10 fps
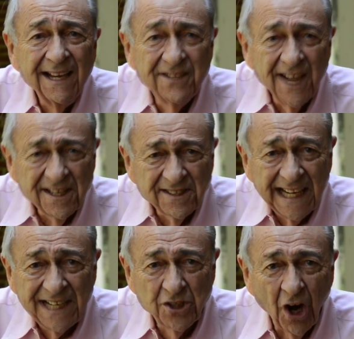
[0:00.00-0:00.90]
Just
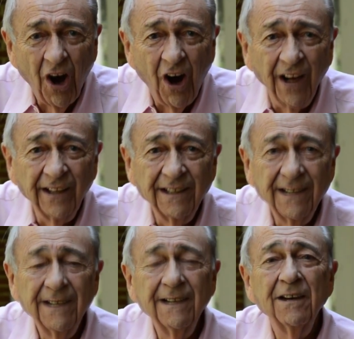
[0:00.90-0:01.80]
at dawn,
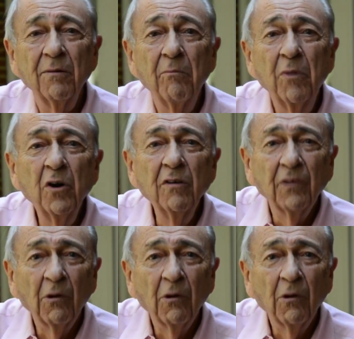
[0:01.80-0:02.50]
move